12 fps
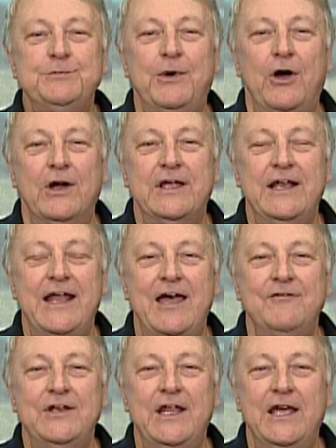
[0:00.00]
Park in
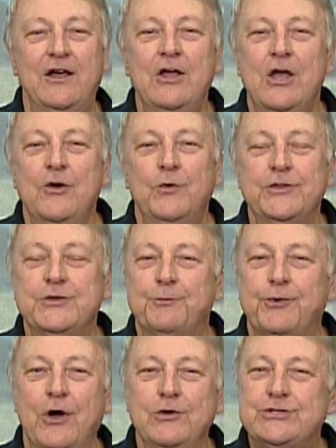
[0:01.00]
Avondale with the
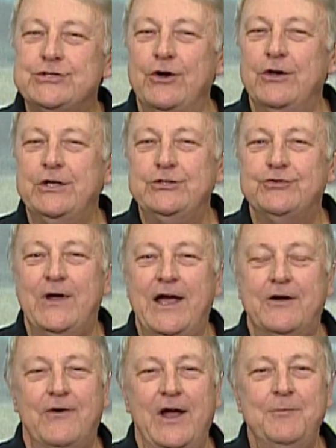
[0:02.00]
Pro Circuit
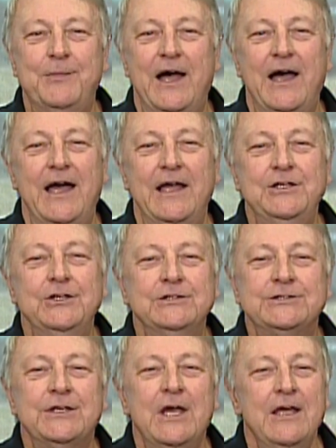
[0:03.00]
track right behind you.
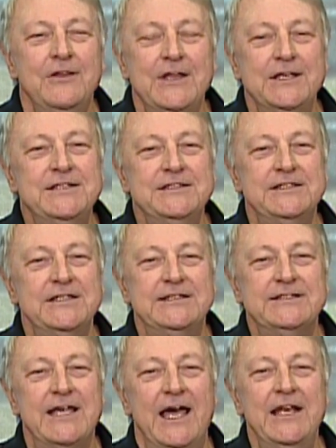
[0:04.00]
This is as
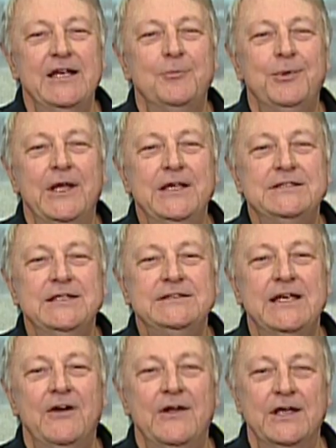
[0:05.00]
exciting a place as
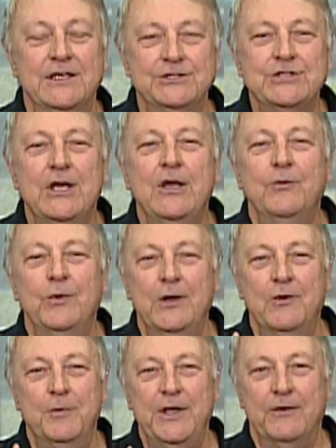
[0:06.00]
there is. We
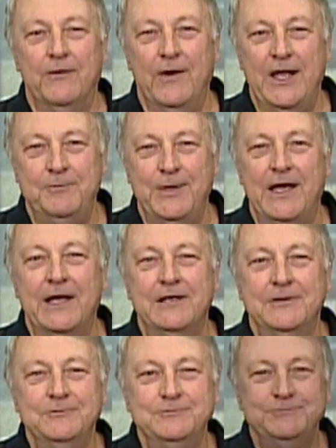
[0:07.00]
will be right
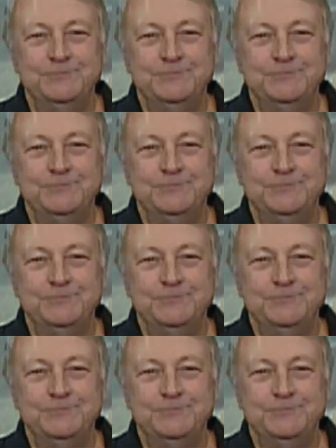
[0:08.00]
back.